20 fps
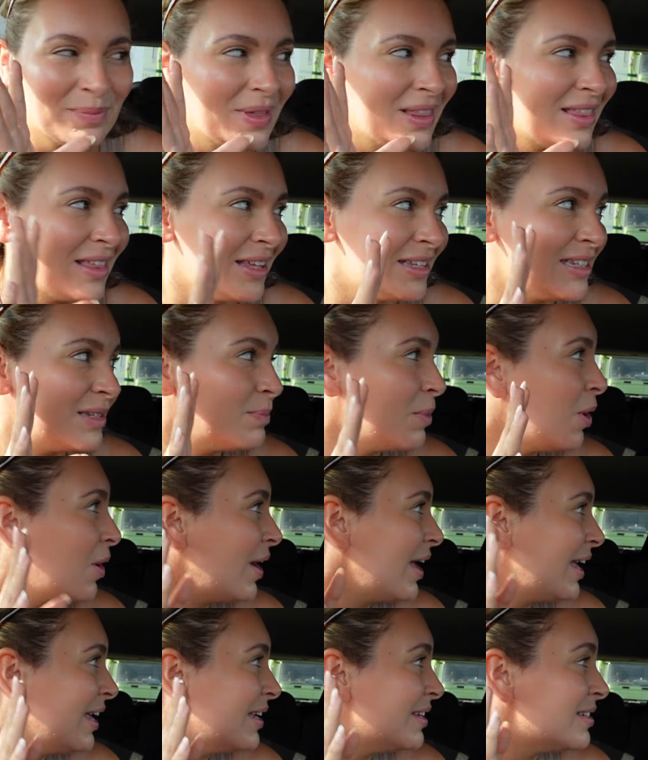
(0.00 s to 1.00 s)
but this spot
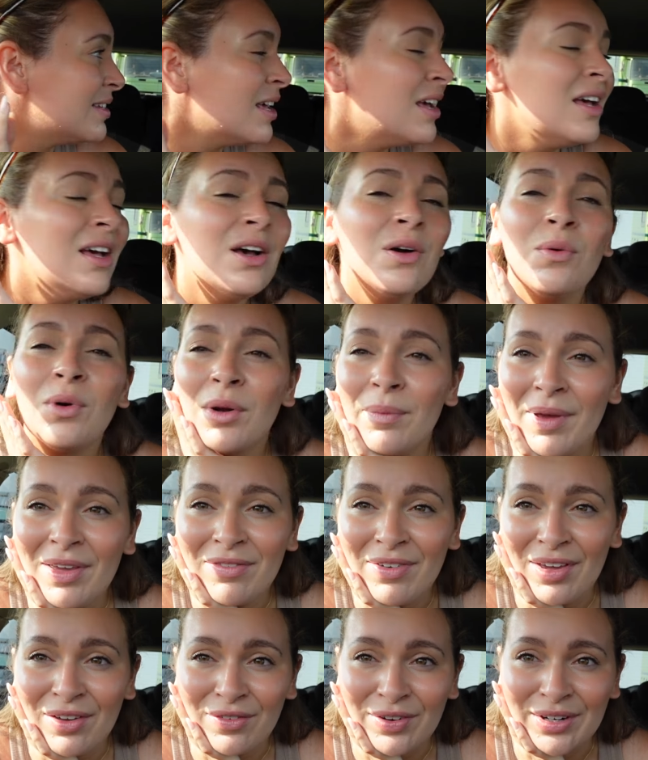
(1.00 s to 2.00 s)
is one of my
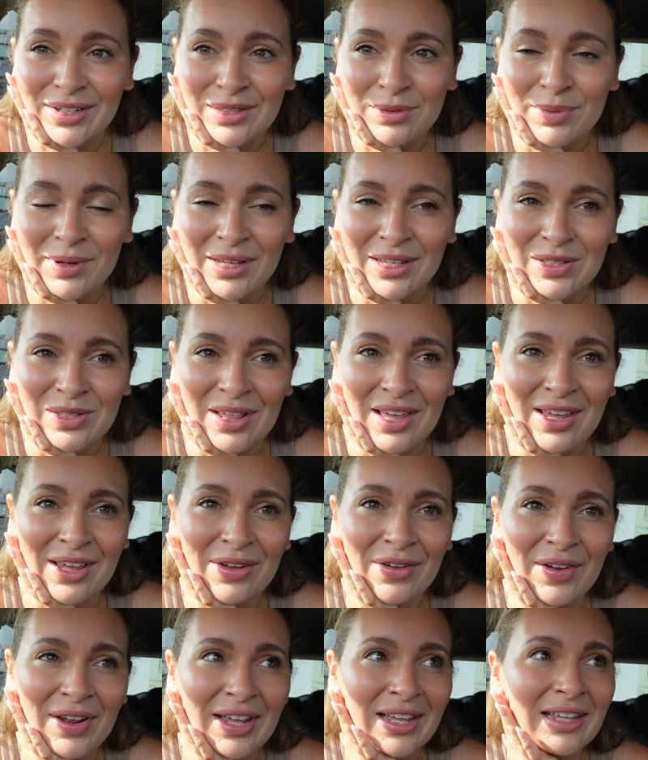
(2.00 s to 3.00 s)
favorites because
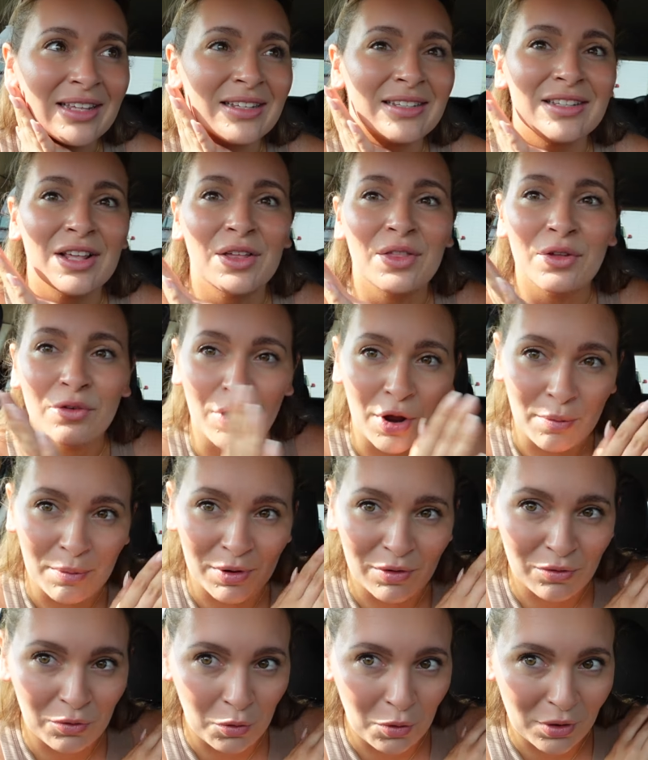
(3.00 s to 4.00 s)
there is the Roman
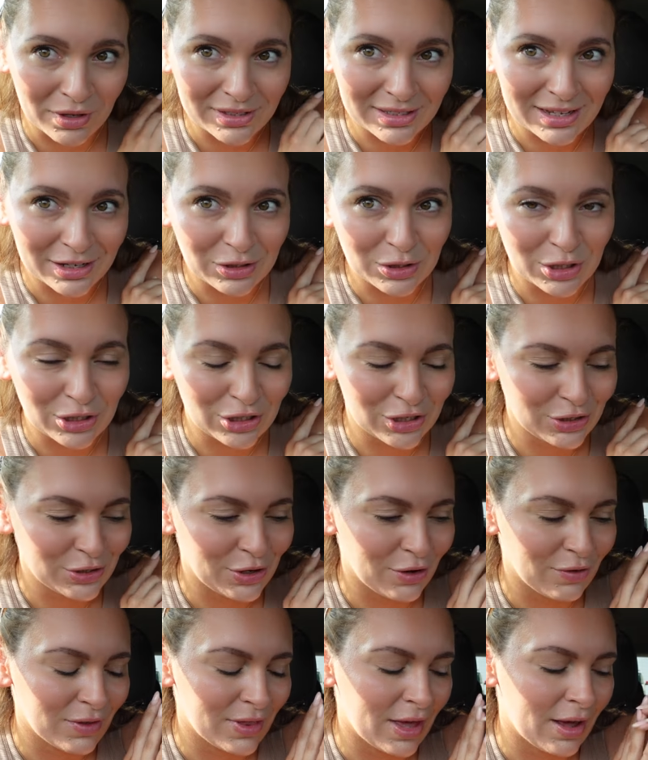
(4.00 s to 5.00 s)
forts that she's just
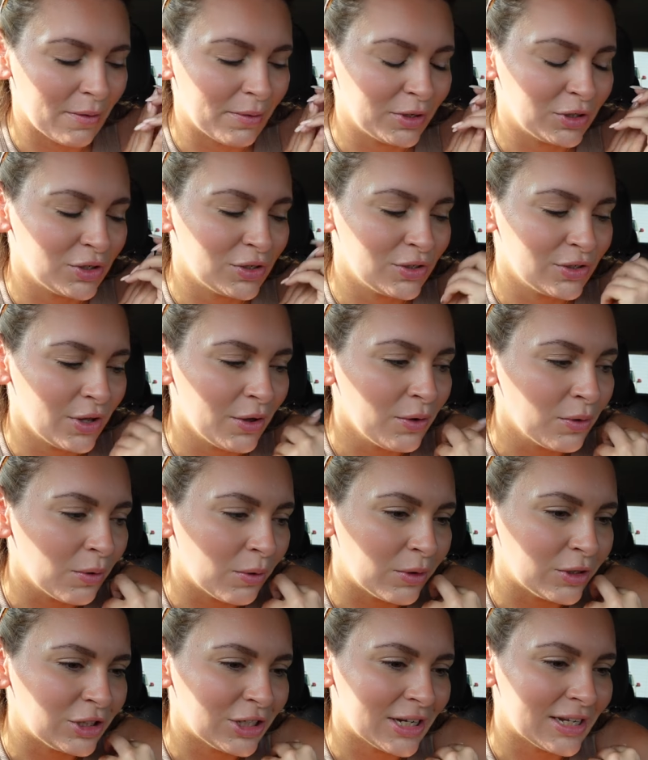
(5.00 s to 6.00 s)
over there, which is so
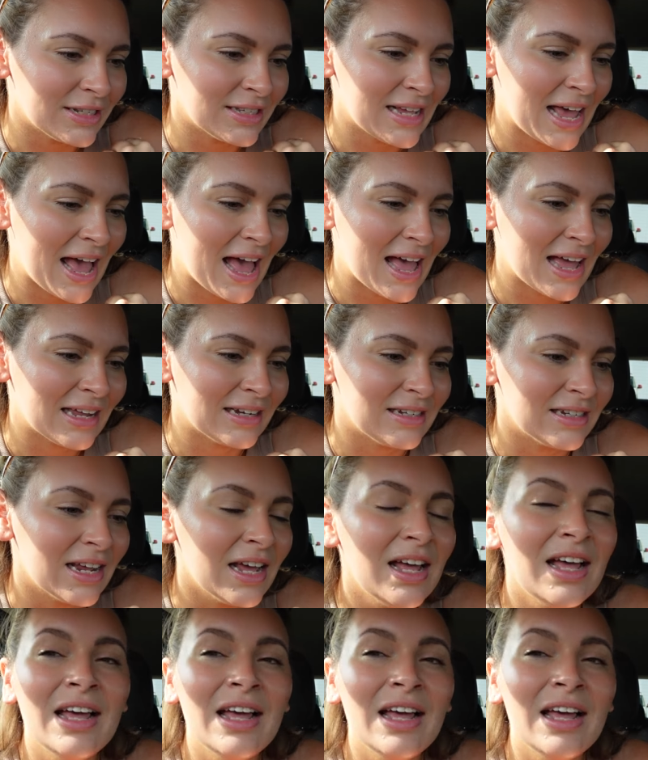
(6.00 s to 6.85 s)
gorgeous, and